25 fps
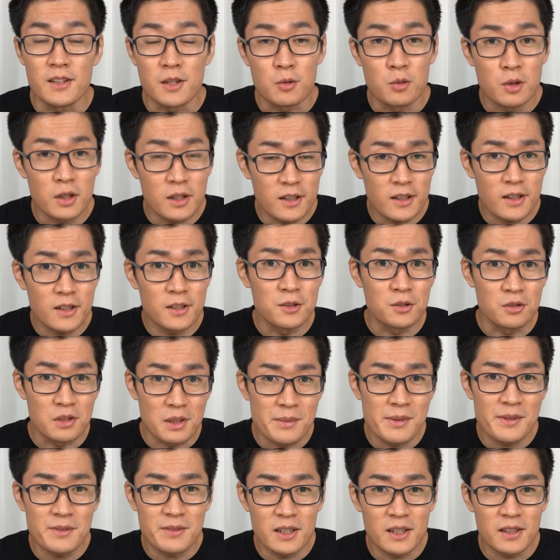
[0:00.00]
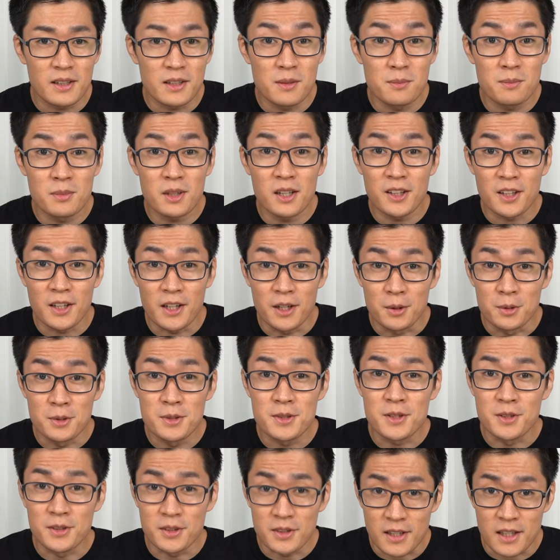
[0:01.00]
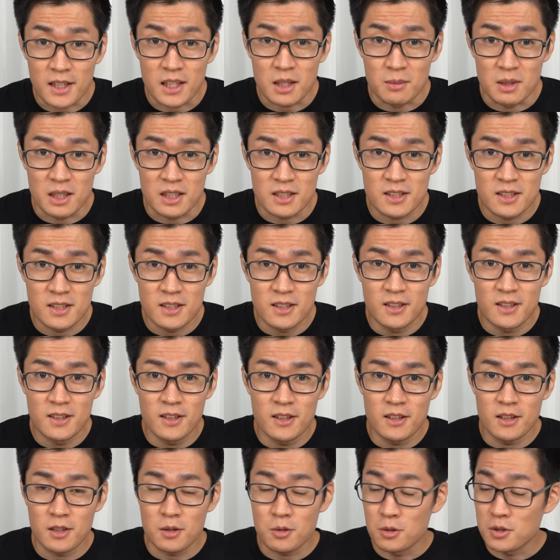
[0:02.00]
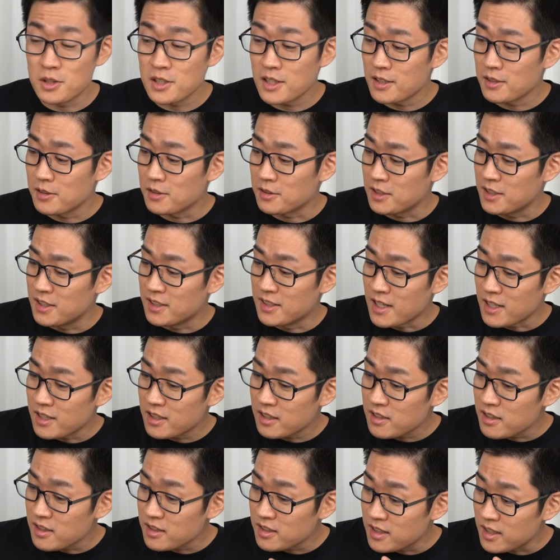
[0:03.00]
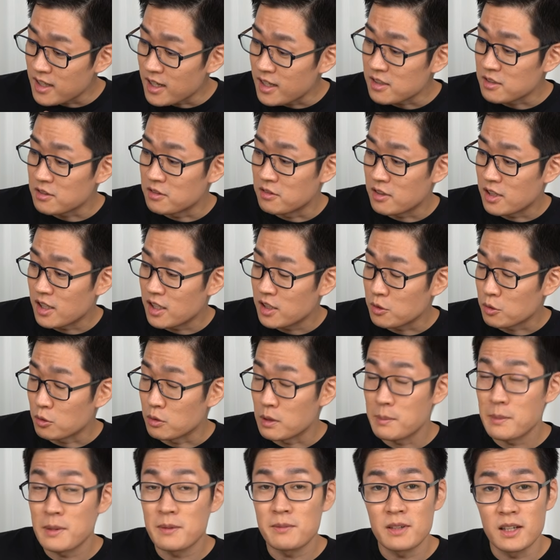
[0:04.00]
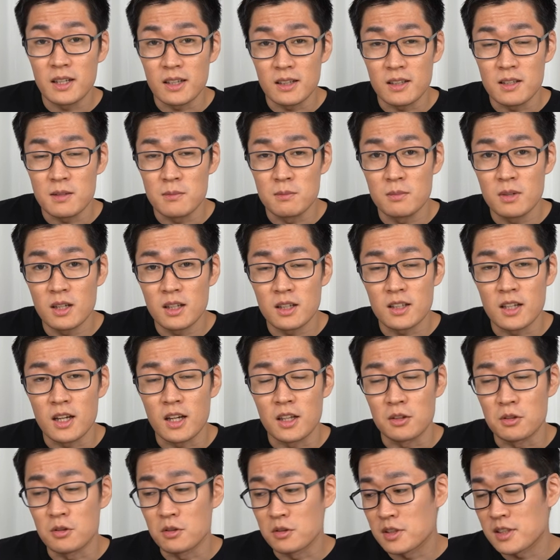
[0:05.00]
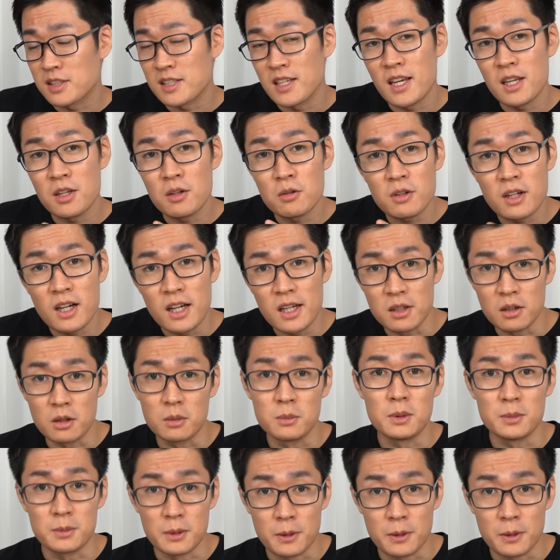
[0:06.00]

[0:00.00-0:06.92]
Now I'm going to make a do-re-mi-fa inverter. The devices on the left side are the control circuit components of the do-re-mi-fa inverter.